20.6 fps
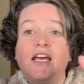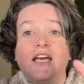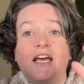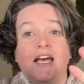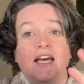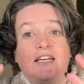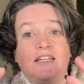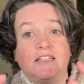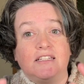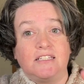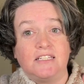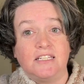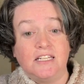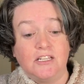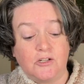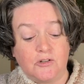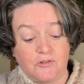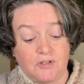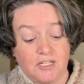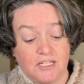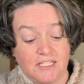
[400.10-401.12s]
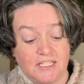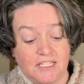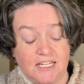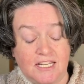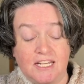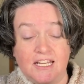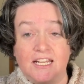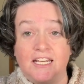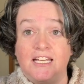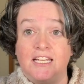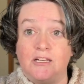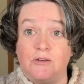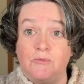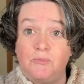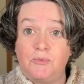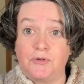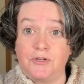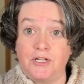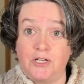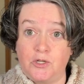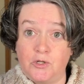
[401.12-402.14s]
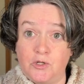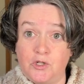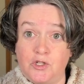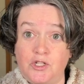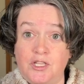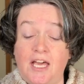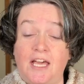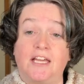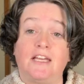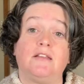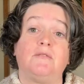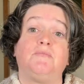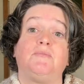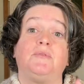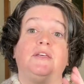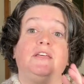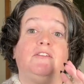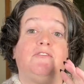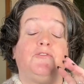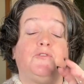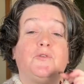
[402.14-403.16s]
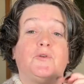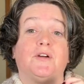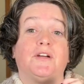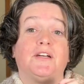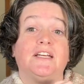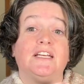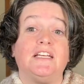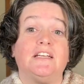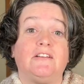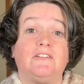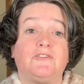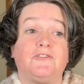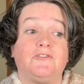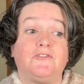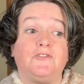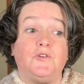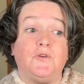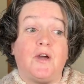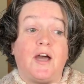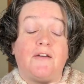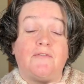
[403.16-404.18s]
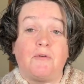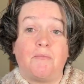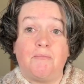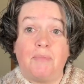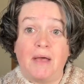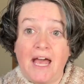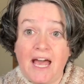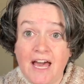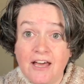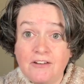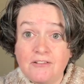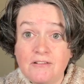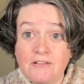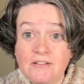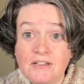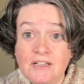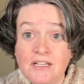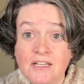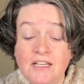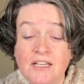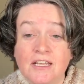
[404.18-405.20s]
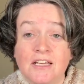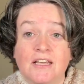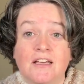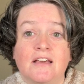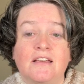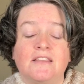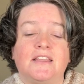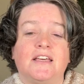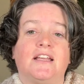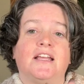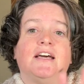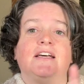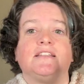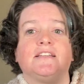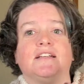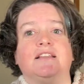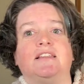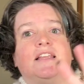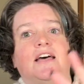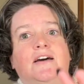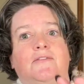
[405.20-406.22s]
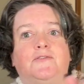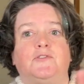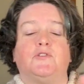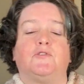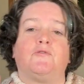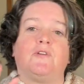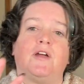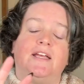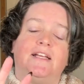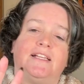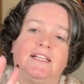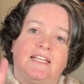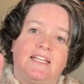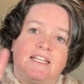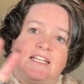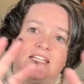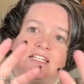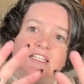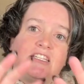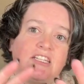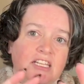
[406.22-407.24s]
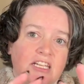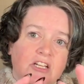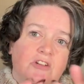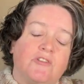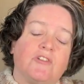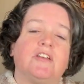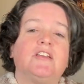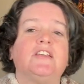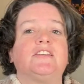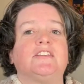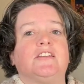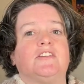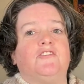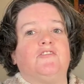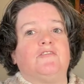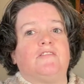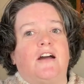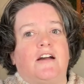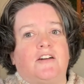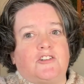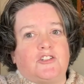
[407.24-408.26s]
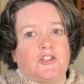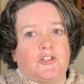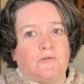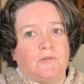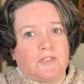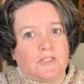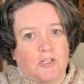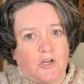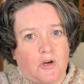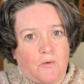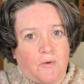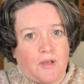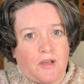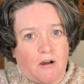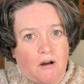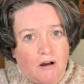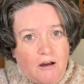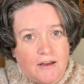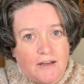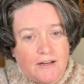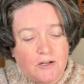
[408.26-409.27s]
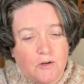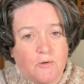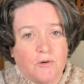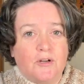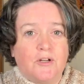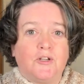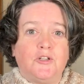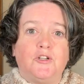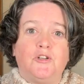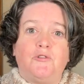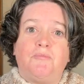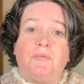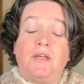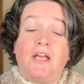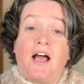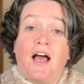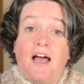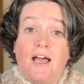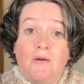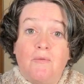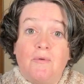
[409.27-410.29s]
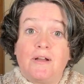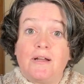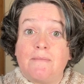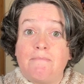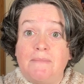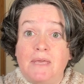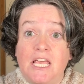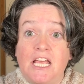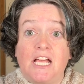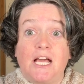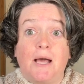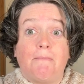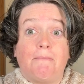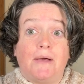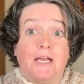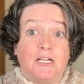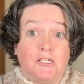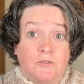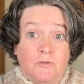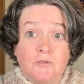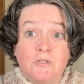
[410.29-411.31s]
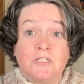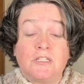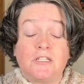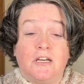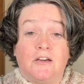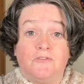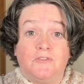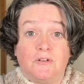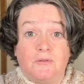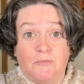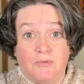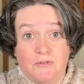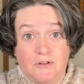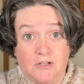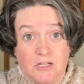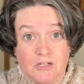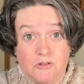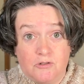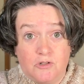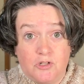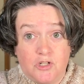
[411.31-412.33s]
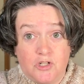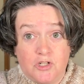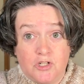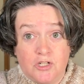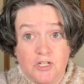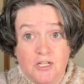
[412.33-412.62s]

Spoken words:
and decreasing in brioche. That can be for if you have a pattern that has a left or right leaning decrease and you're not sure what's going on, or it could be, I want to make up my own stuff in brioche,